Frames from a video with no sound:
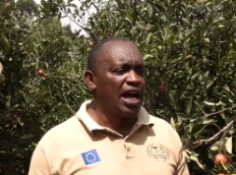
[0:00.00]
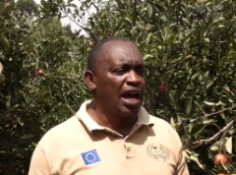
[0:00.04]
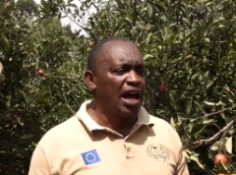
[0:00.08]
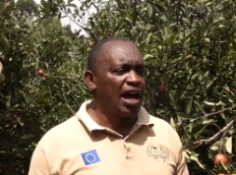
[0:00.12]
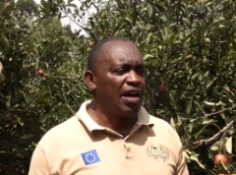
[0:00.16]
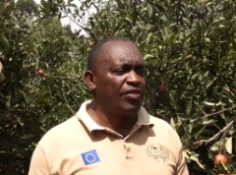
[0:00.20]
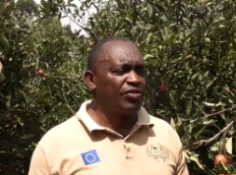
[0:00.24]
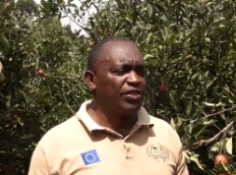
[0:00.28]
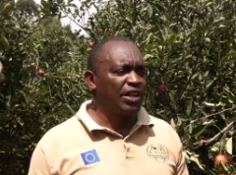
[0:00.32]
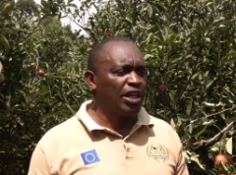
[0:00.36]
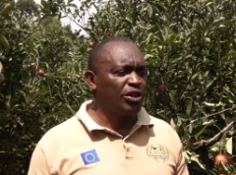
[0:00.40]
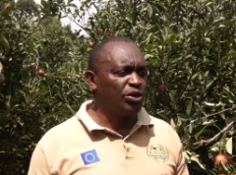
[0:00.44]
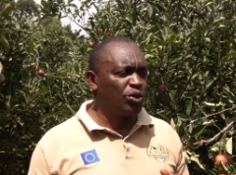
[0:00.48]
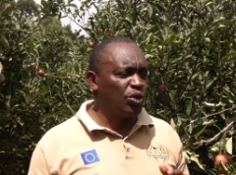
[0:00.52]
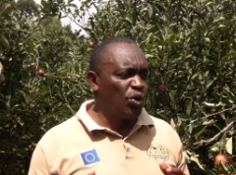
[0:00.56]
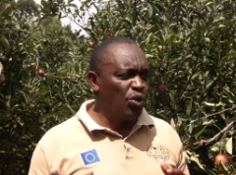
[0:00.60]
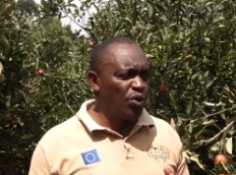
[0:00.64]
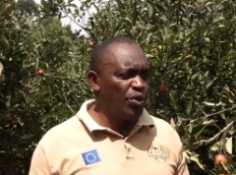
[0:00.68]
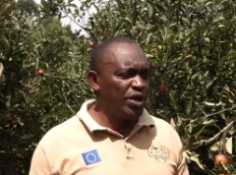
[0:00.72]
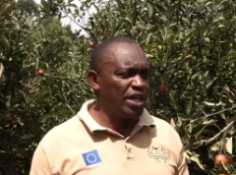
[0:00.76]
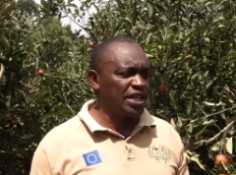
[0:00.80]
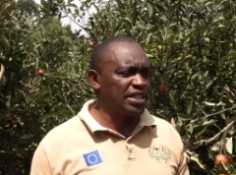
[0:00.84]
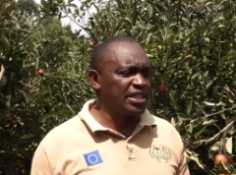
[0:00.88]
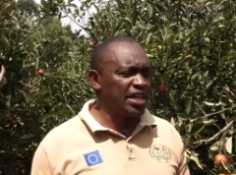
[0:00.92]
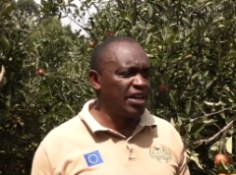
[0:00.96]
after two
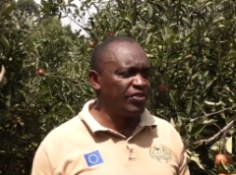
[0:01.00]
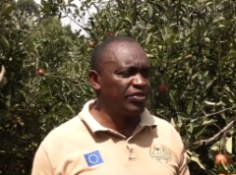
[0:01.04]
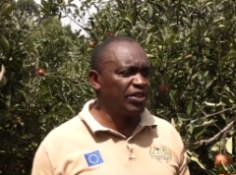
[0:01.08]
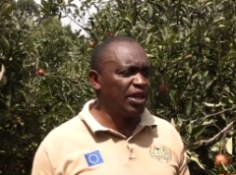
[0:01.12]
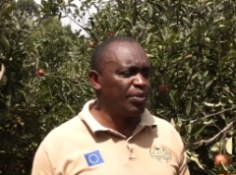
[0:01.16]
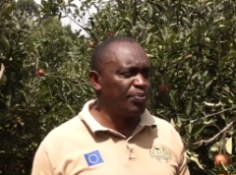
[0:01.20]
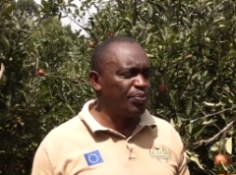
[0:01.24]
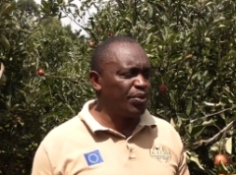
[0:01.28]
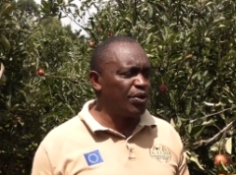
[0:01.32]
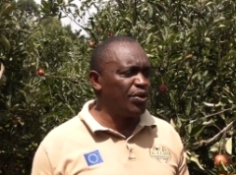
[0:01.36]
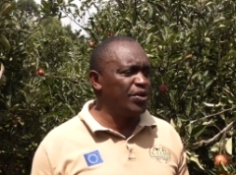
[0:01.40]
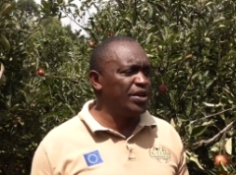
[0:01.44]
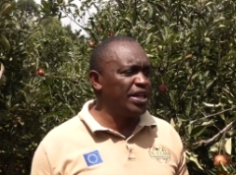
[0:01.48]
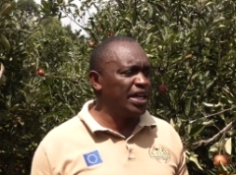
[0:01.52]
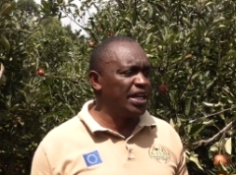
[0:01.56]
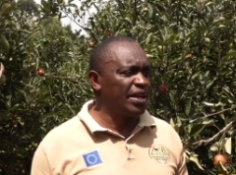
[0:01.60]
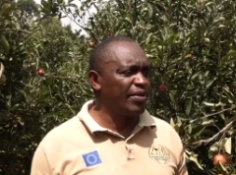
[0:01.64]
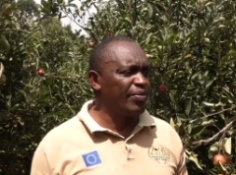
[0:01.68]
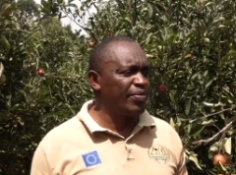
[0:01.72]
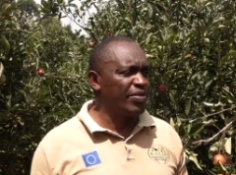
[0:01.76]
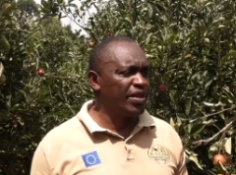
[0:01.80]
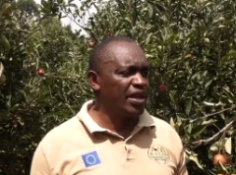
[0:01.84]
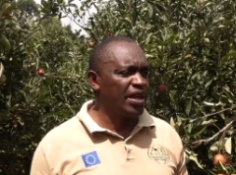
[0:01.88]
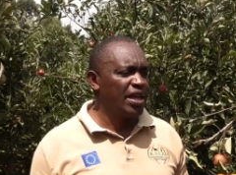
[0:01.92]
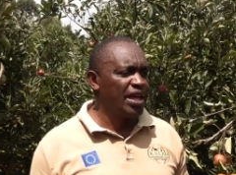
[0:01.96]
weeks after
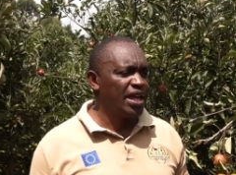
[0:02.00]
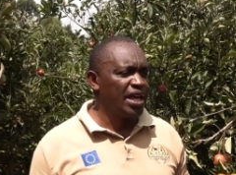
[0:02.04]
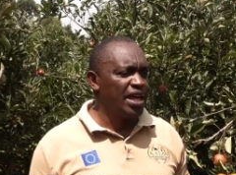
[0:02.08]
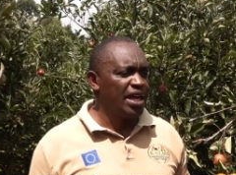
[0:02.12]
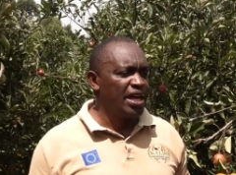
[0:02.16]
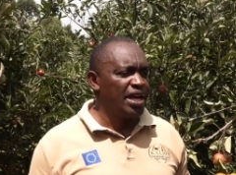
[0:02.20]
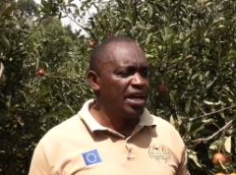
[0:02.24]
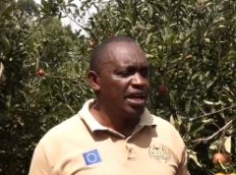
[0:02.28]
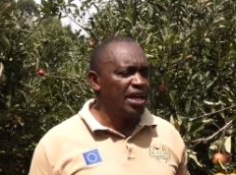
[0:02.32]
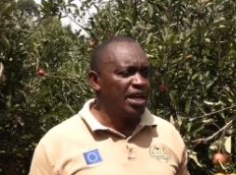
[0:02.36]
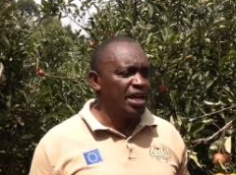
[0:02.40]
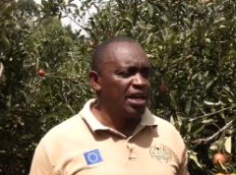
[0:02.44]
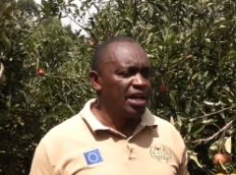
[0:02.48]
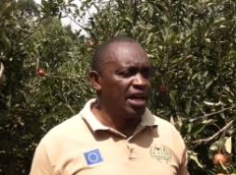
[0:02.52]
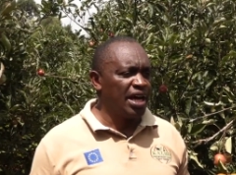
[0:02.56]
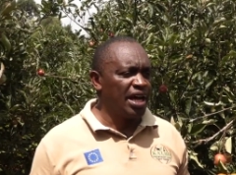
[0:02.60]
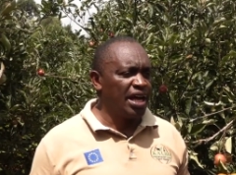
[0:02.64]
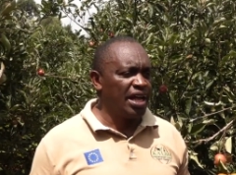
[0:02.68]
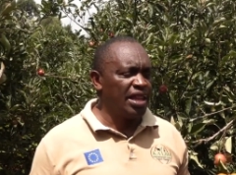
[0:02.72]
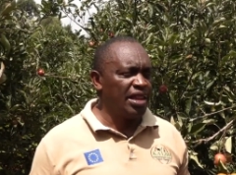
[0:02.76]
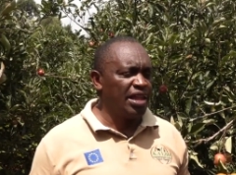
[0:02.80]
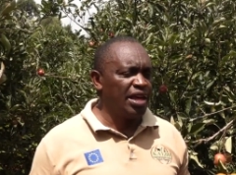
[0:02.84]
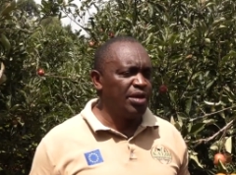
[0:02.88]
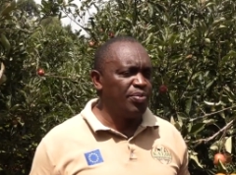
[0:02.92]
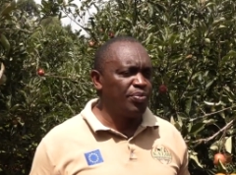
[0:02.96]
pruning,
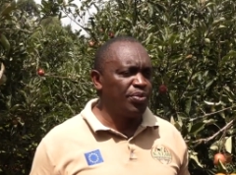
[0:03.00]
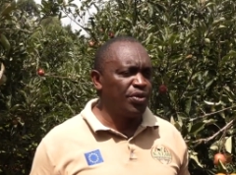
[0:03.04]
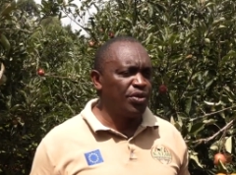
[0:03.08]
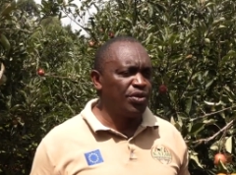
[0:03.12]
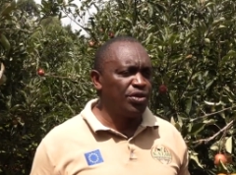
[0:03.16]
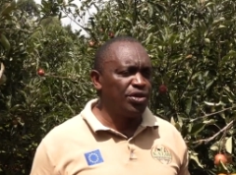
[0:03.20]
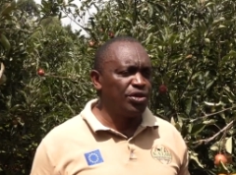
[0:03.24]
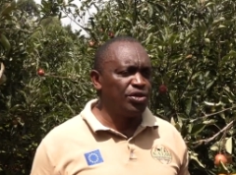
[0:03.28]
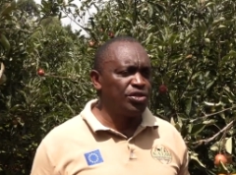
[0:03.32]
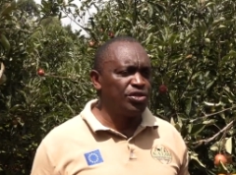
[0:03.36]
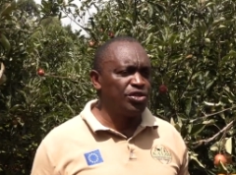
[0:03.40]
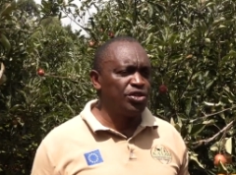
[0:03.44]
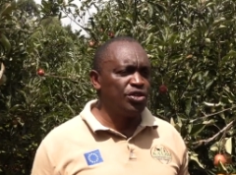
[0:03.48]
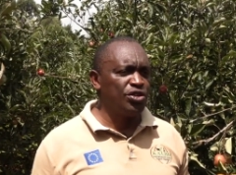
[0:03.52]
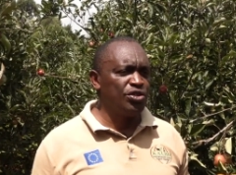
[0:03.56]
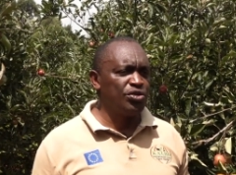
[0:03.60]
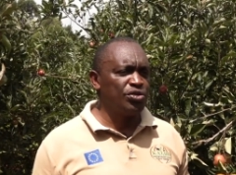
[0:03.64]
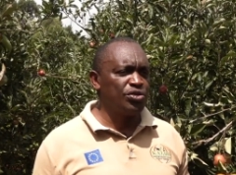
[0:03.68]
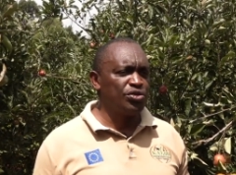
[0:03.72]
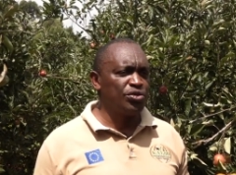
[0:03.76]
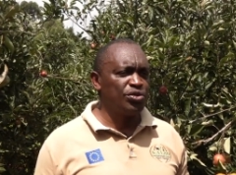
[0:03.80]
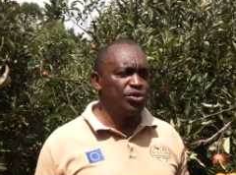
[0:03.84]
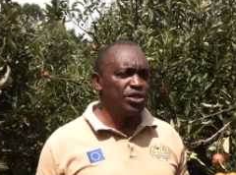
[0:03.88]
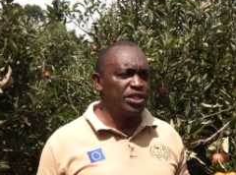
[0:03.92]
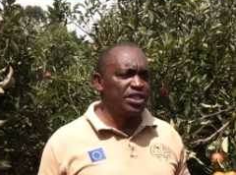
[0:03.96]
uh, they produce new
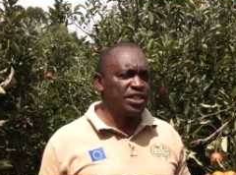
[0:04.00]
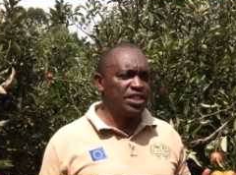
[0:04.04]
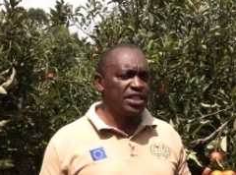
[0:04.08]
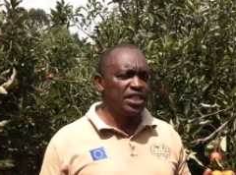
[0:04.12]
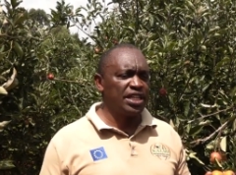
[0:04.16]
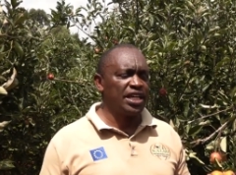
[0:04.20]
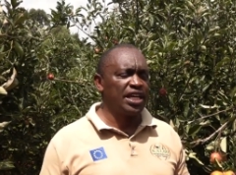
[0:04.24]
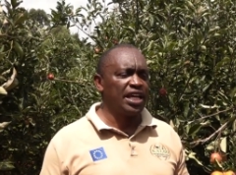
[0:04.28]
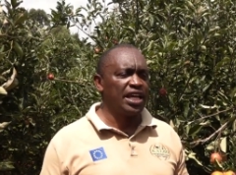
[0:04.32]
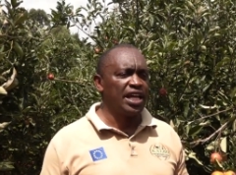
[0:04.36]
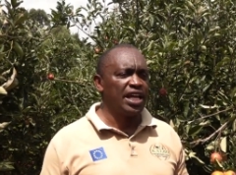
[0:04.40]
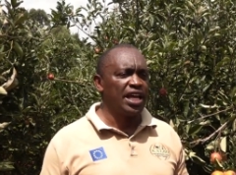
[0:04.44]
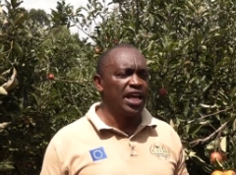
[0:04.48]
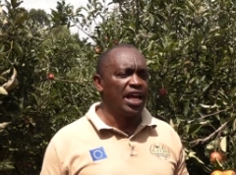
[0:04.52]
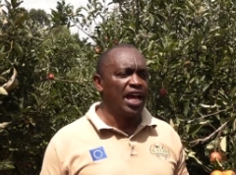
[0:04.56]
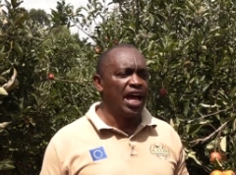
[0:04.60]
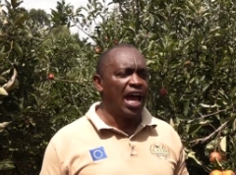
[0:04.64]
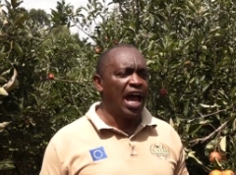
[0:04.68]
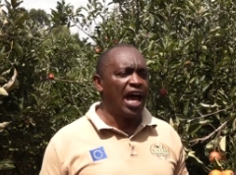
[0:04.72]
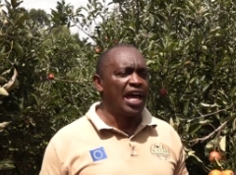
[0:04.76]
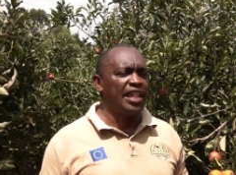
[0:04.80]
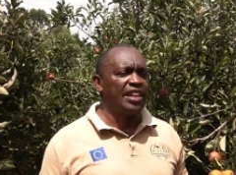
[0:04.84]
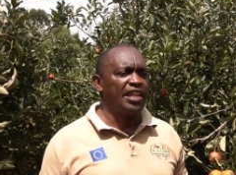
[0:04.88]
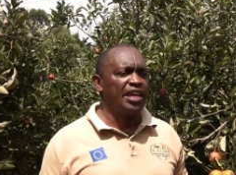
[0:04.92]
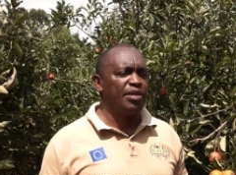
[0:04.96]
shoots
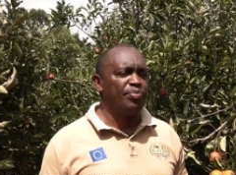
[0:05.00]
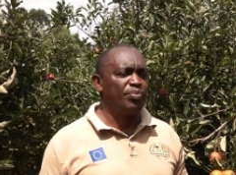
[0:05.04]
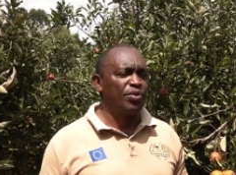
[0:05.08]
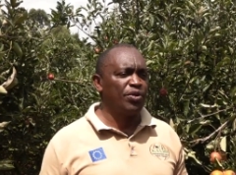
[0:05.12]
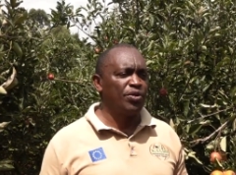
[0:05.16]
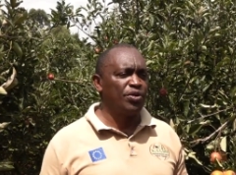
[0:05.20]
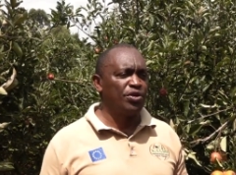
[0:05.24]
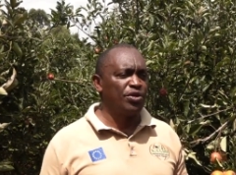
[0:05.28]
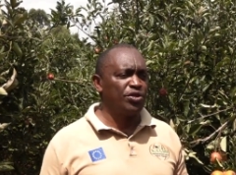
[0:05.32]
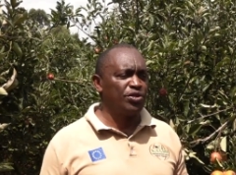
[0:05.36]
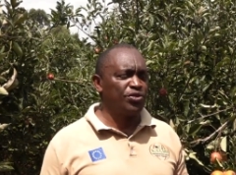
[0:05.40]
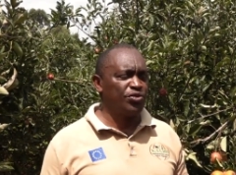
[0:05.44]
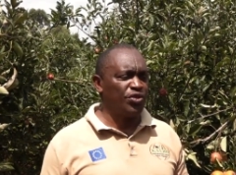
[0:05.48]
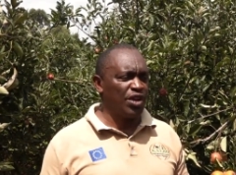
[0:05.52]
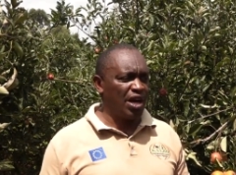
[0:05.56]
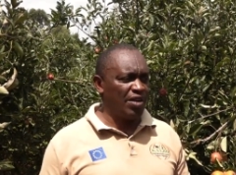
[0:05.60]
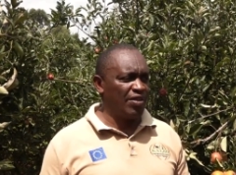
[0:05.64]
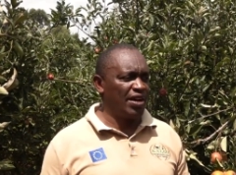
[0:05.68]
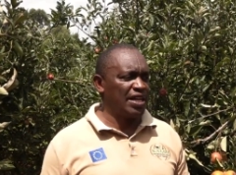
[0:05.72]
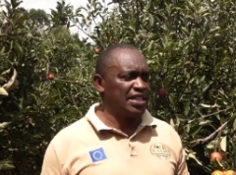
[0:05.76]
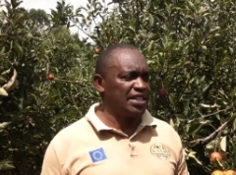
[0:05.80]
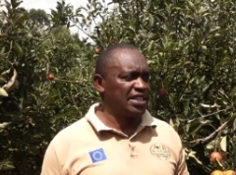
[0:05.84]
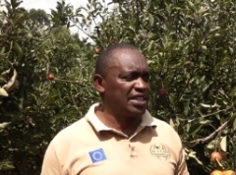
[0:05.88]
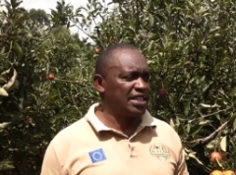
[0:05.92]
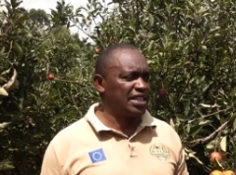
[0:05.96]
and they produce
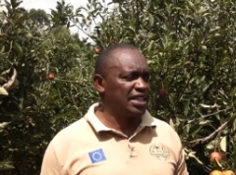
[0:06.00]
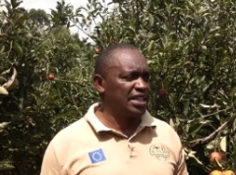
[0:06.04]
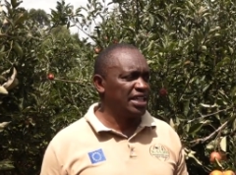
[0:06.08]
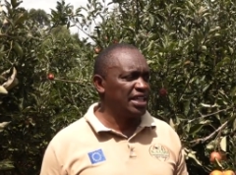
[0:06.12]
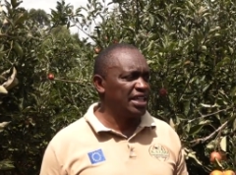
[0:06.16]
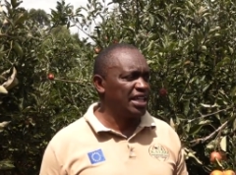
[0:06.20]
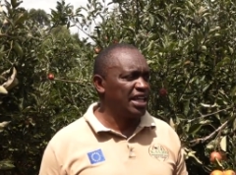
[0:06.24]
flowers.